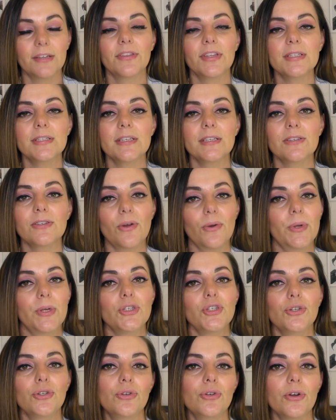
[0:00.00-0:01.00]
This is going
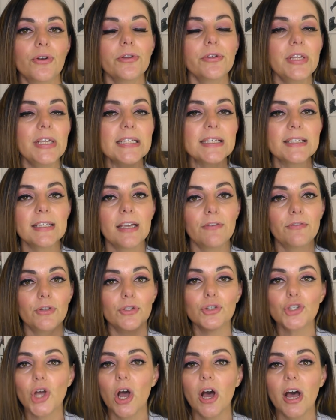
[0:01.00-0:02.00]
to not only save you
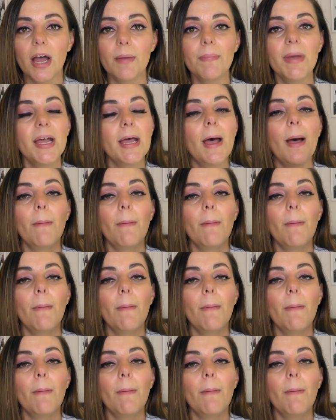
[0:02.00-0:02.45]
time,